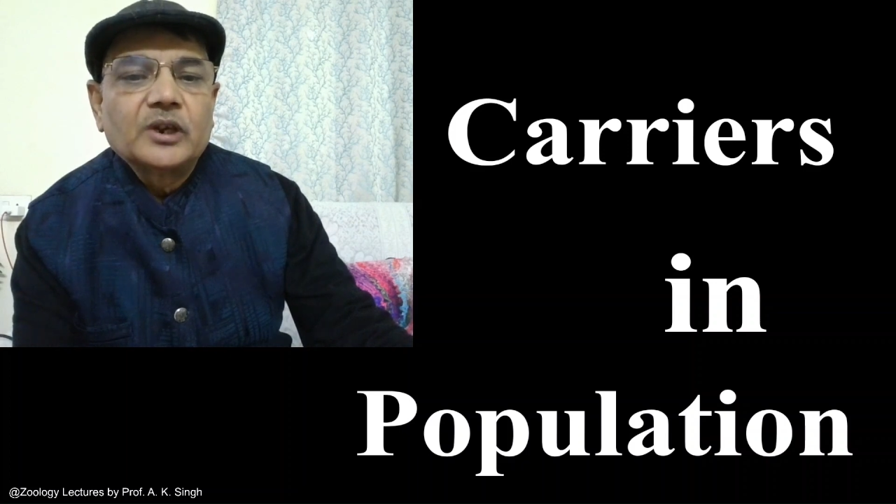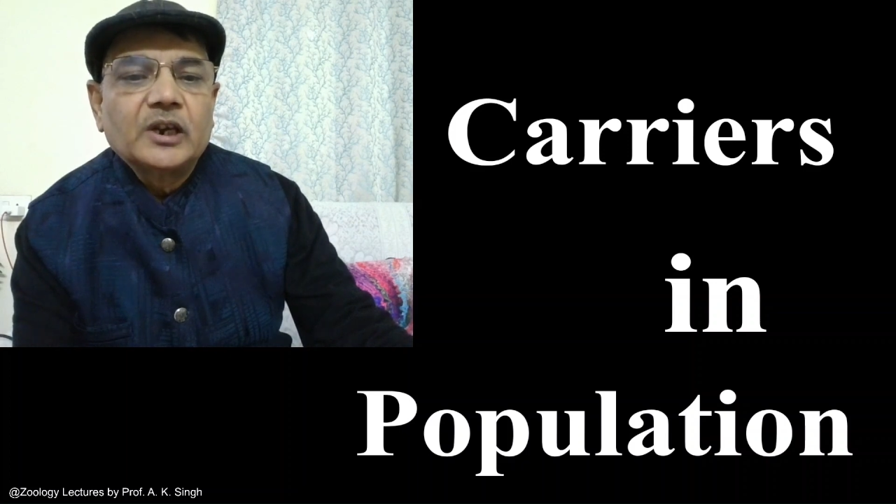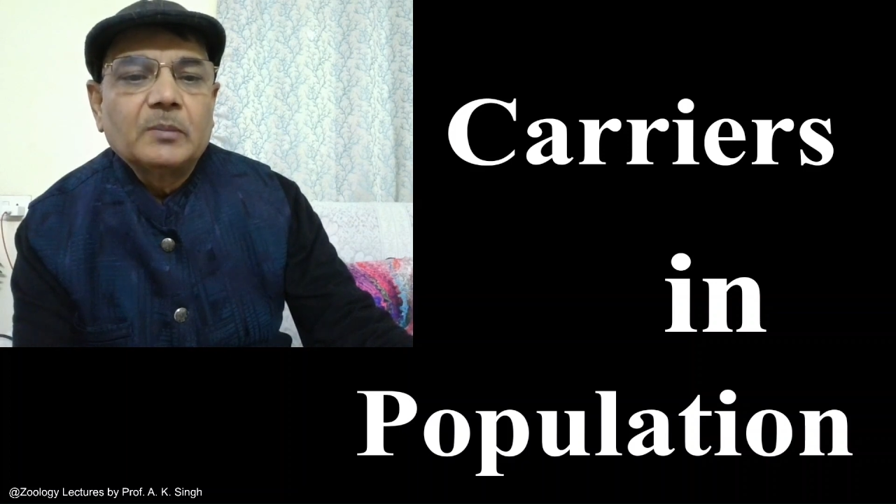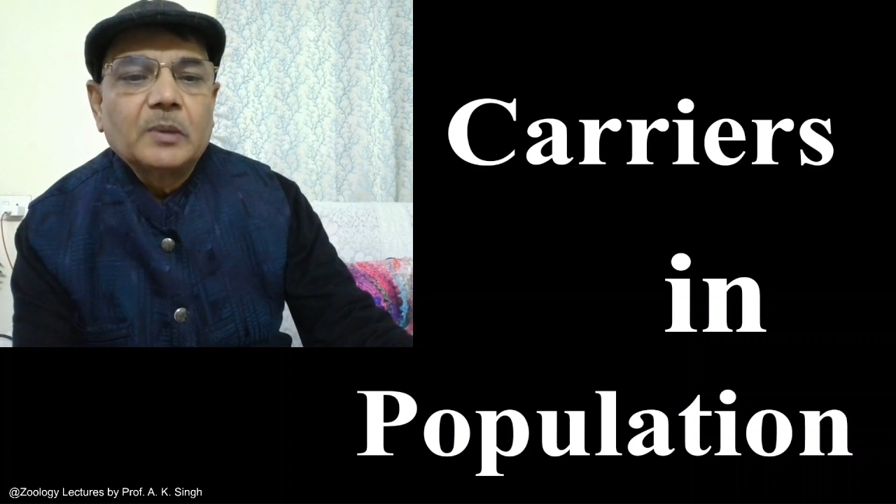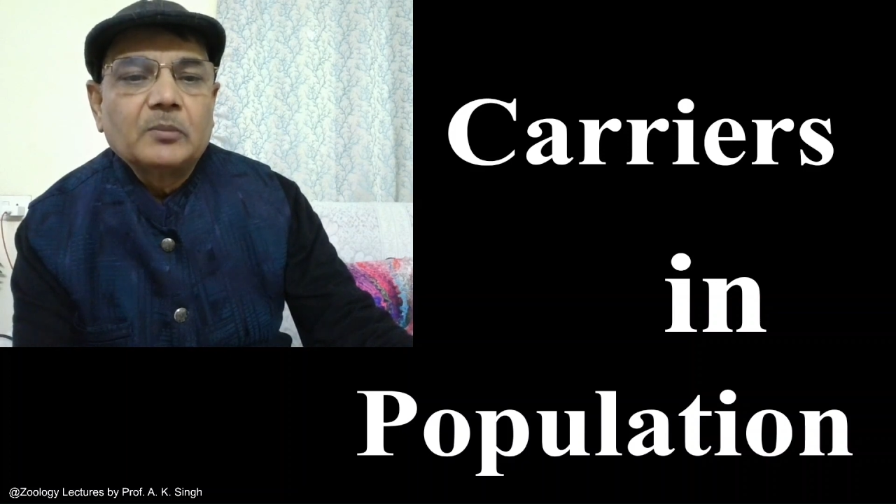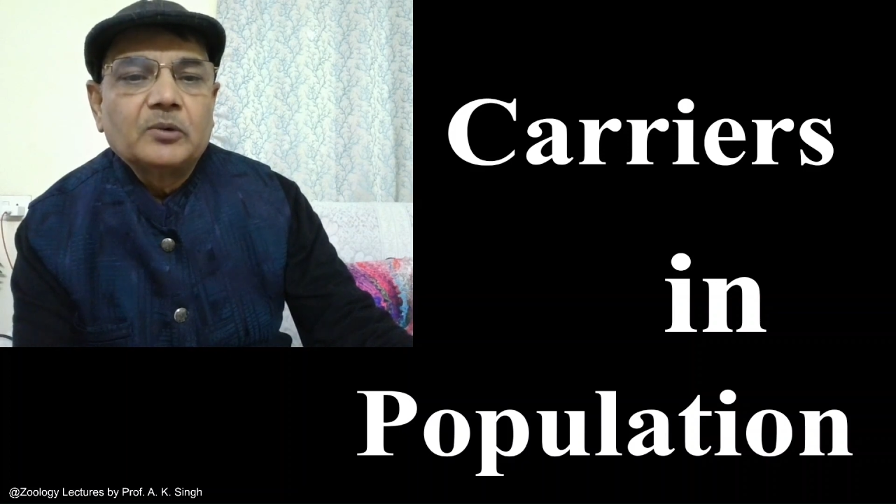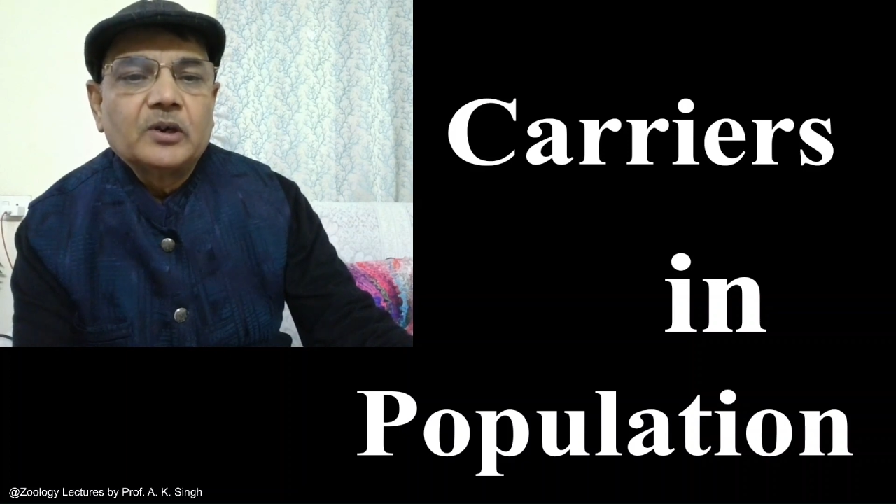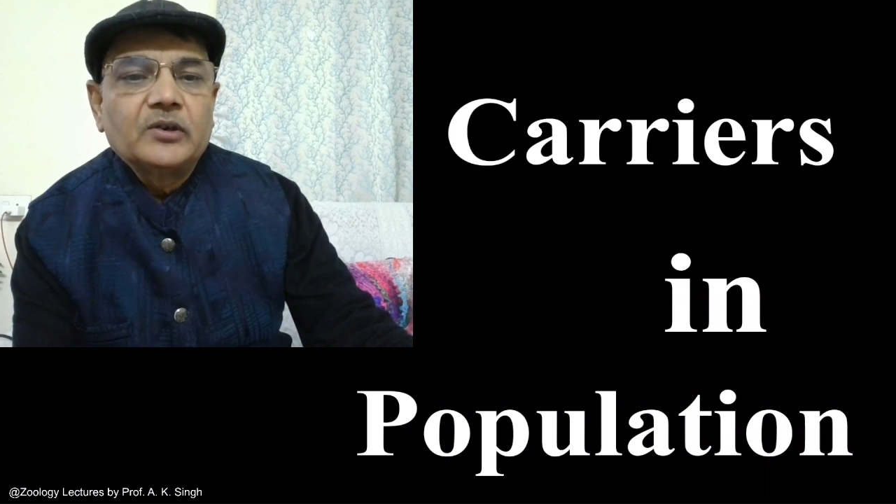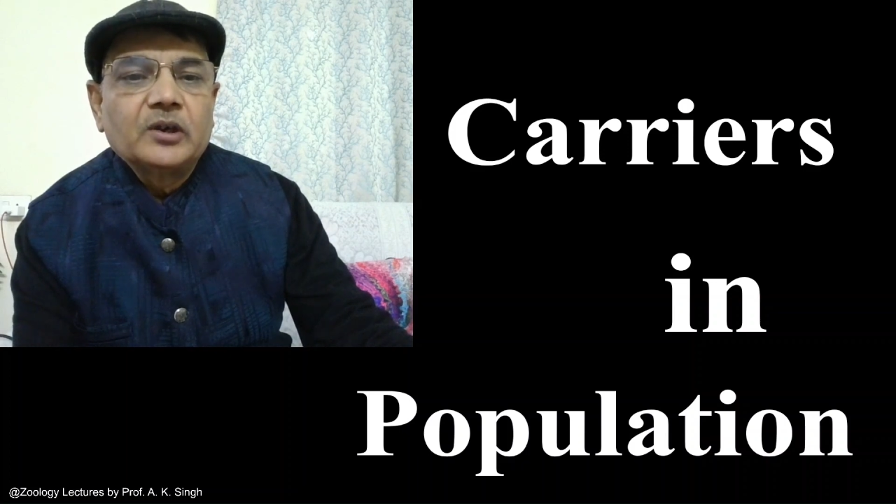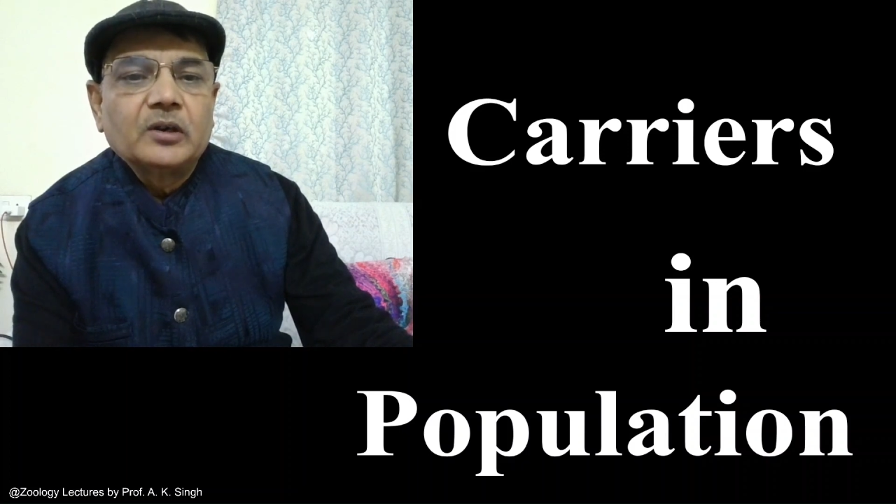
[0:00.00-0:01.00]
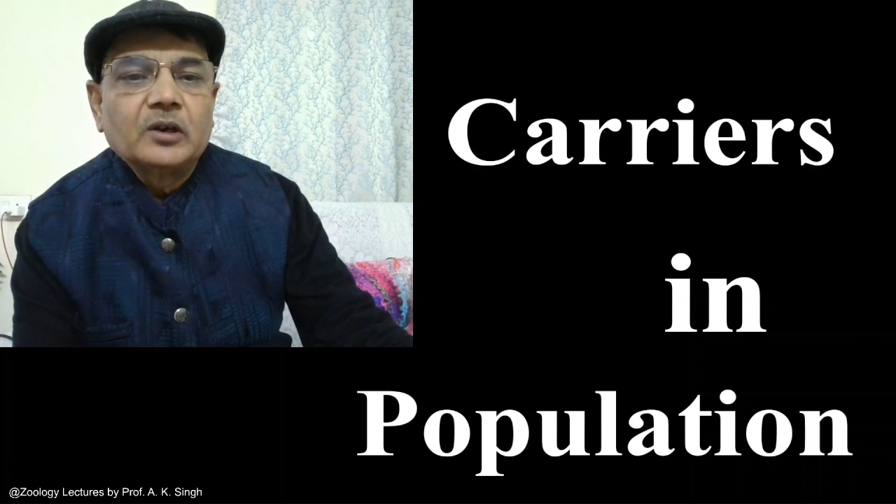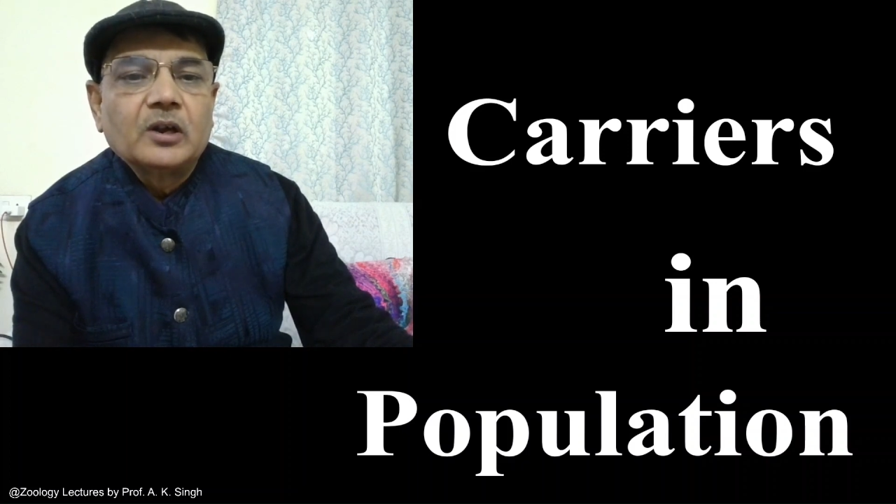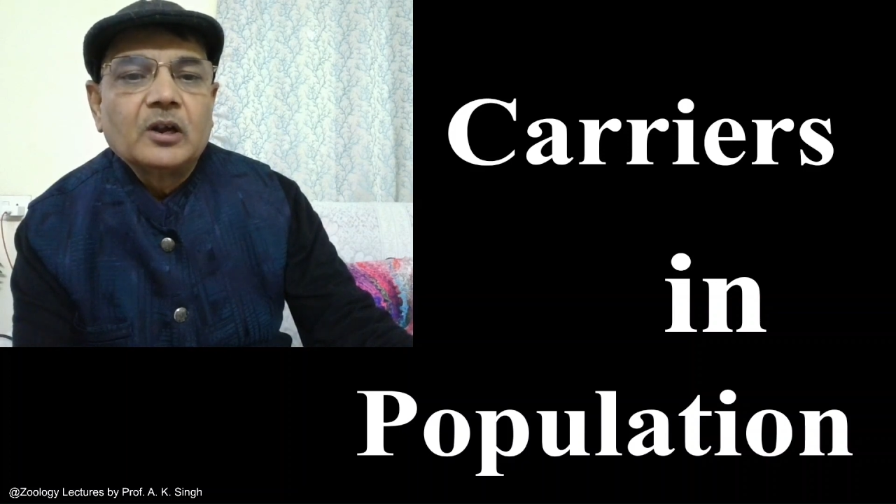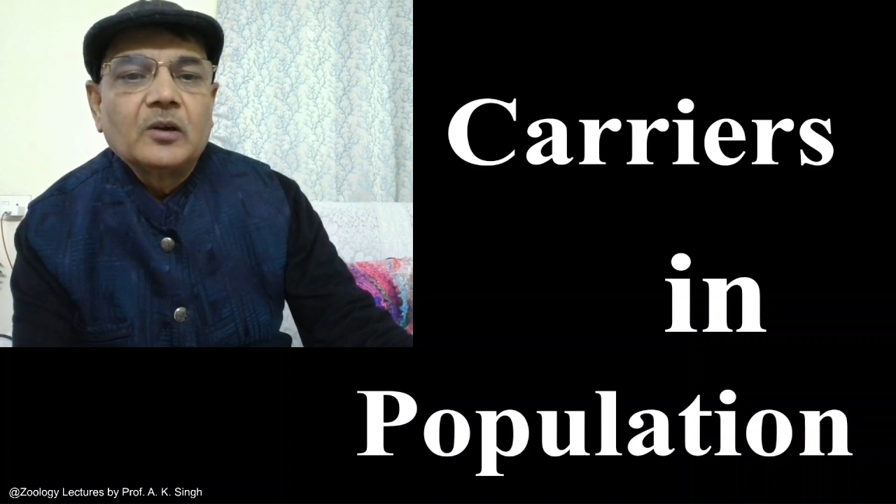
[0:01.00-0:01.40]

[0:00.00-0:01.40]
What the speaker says: in a population